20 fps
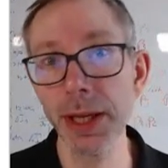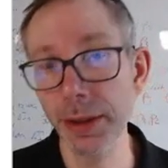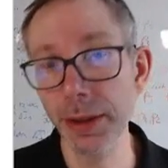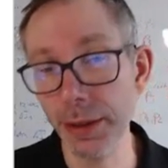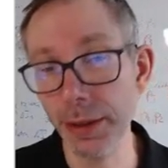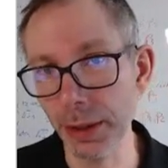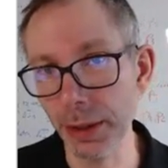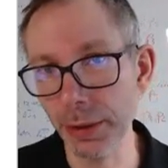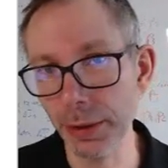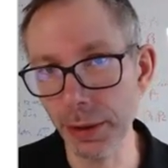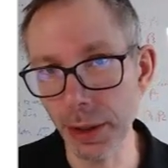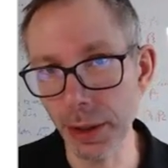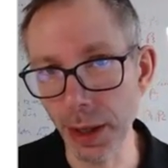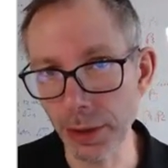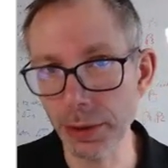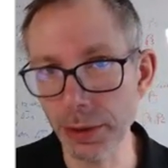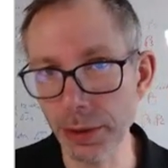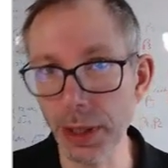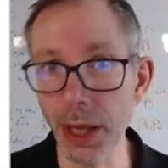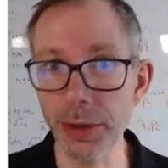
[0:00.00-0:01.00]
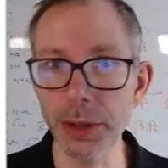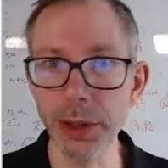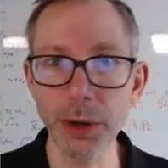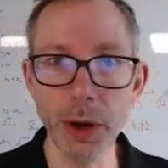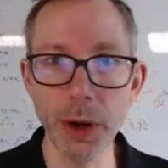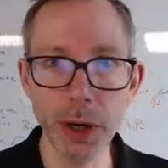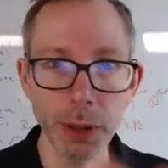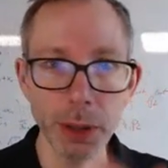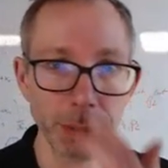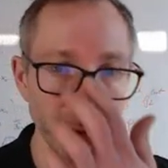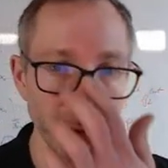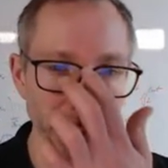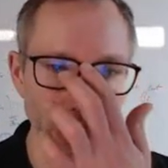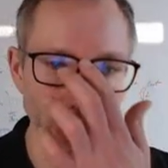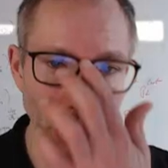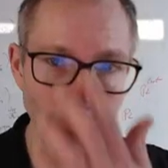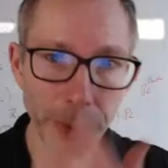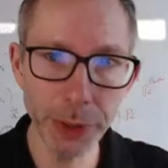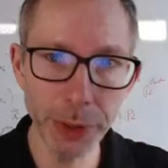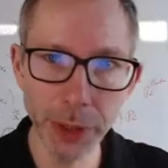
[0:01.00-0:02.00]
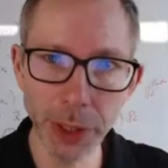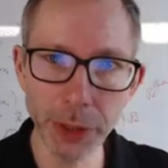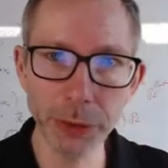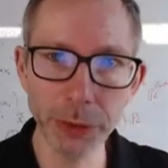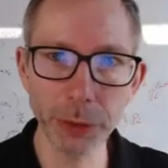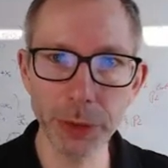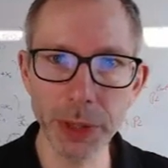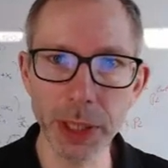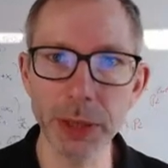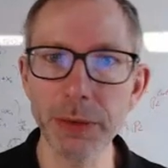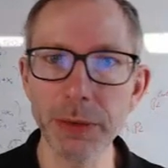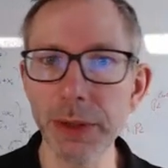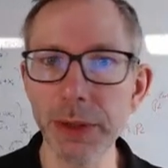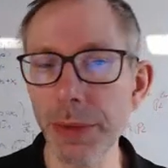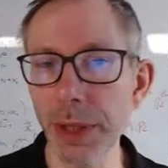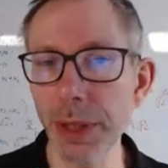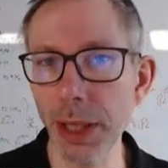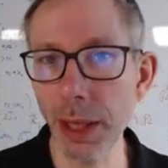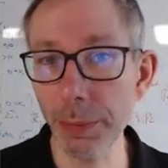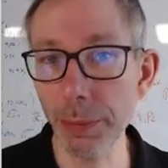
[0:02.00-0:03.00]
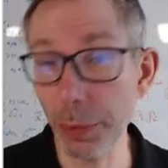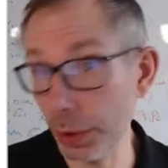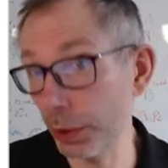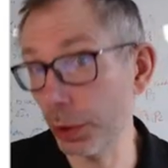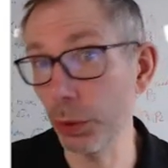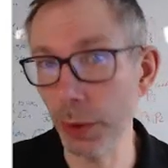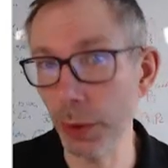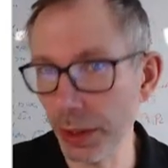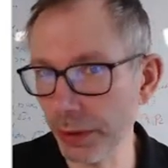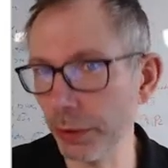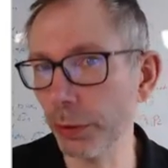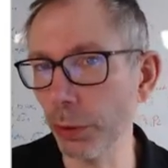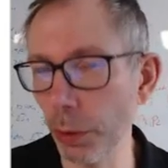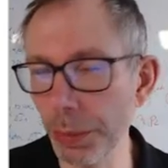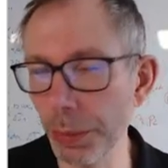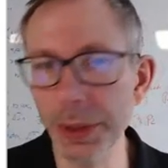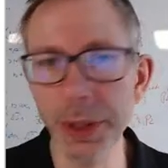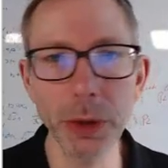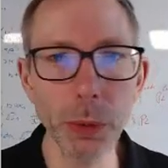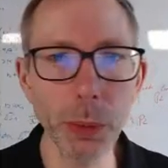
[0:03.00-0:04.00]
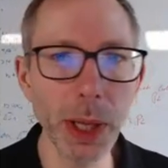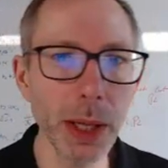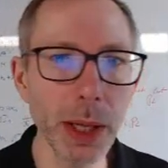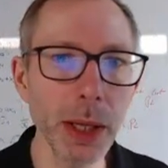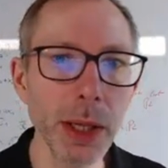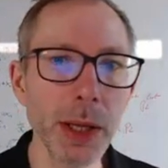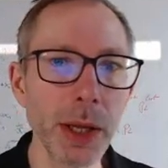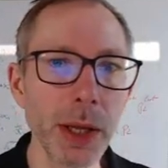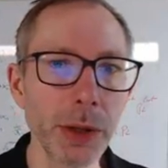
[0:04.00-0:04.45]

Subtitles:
that the other economies are open, and so then if something happens, the US is open as well.